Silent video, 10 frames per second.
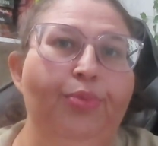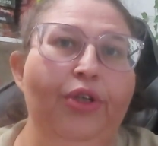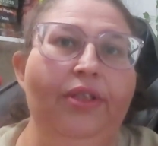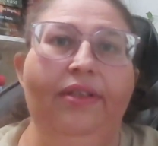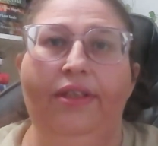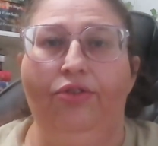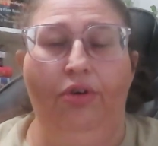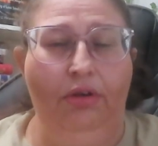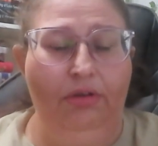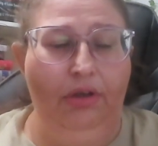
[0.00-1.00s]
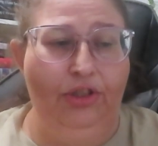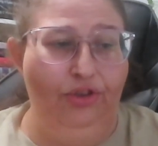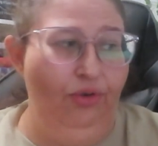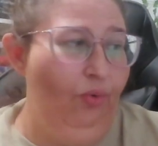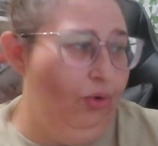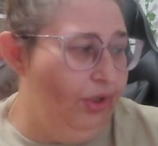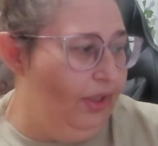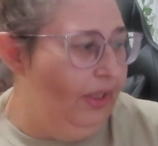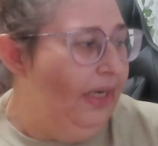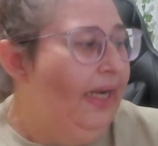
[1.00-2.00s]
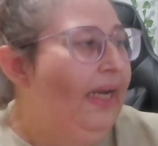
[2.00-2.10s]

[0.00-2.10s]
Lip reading: books in chronological order,